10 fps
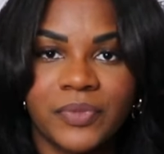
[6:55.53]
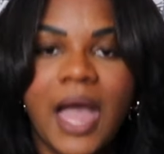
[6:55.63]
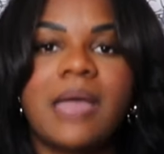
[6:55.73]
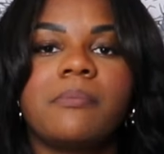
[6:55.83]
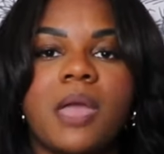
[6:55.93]

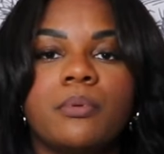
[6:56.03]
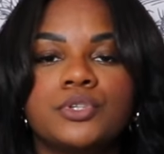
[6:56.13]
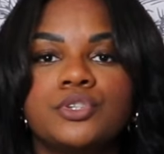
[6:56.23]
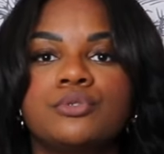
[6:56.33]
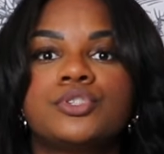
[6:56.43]
I'm able
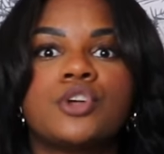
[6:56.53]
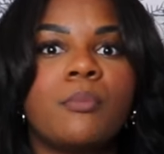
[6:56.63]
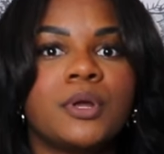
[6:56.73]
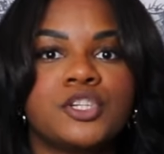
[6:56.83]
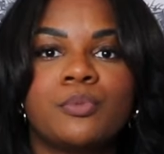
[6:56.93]
to do so
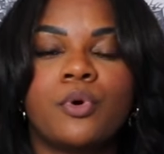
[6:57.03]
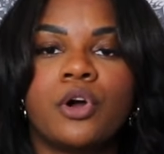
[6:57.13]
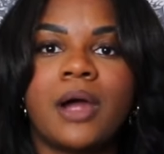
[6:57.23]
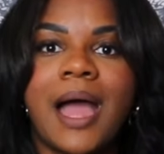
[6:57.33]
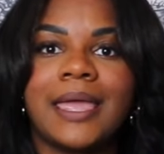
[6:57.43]
much
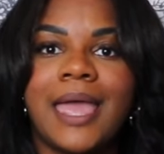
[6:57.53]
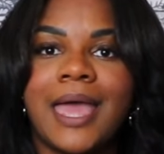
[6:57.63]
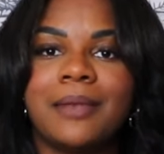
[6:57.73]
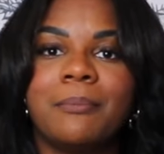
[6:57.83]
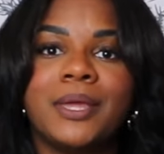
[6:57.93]
more. I
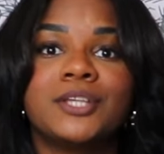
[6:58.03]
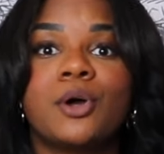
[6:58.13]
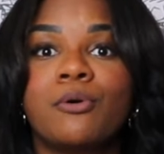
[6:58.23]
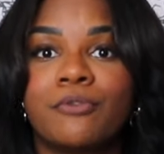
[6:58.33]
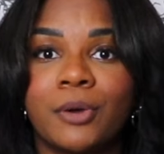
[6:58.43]
can bend
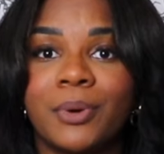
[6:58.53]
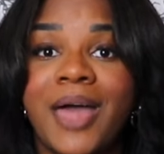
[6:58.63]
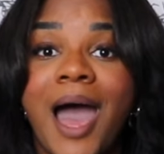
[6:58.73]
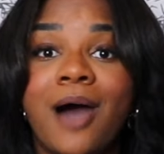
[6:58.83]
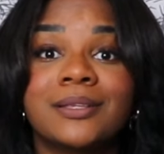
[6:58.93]
over
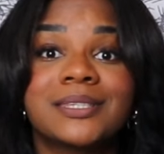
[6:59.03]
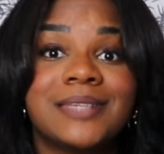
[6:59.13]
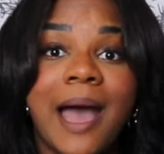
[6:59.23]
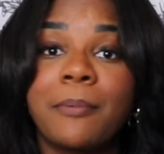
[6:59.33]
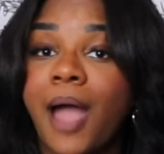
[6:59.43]
without
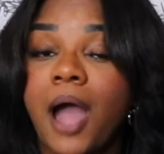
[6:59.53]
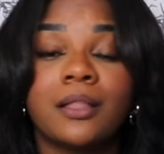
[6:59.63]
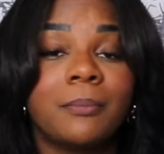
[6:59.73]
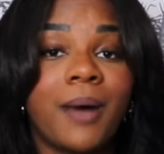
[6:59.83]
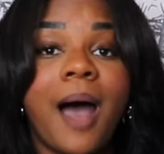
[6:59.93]
snap,
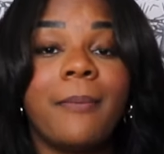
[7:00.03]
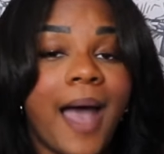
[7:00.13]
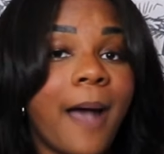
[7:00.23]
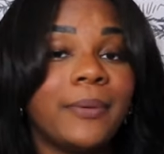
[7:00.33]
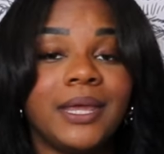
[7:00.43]
crackle, and pop
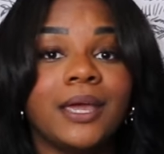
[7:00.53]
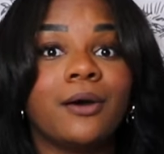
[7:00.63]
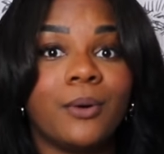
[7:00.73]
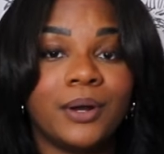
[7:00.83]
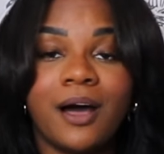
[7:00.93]
happening,
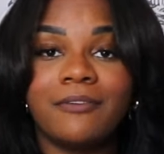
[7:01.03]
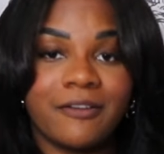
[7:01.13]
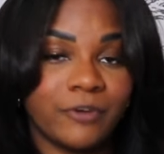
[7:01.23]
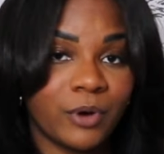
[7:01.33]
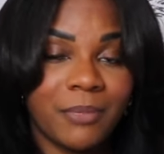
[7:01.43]
going off
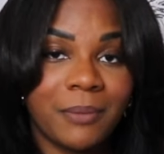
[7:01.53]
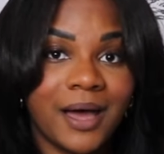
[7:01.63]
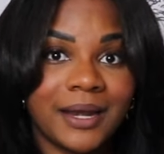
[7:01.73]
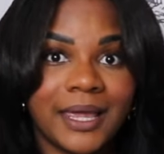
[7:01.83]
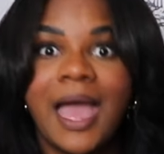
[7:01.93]
everywhere in my
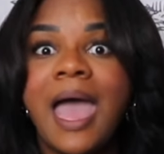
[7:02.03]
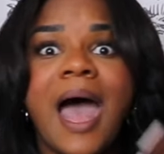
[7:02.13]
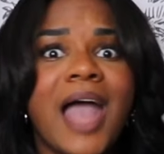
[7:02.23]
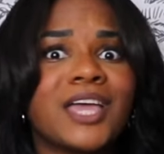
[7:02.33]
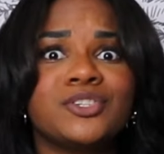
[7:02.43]
body.
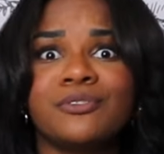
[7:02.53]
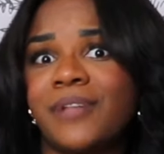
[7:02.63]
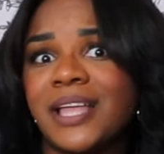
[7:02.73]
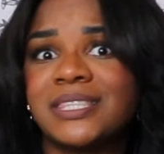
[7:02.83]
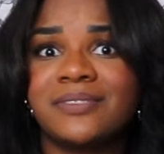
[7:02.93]
I can do
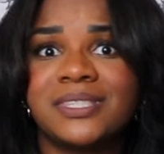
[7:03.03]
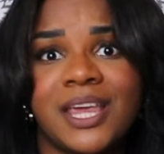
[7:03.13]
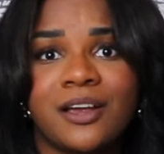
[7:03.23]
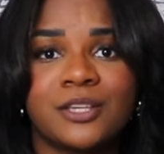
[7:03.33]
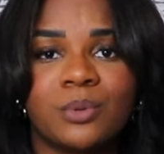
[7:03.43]
flights of
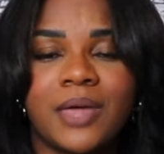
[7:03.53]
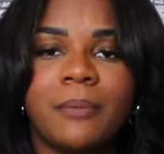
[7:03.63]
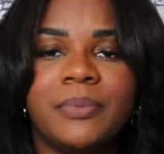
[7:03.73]
stairs without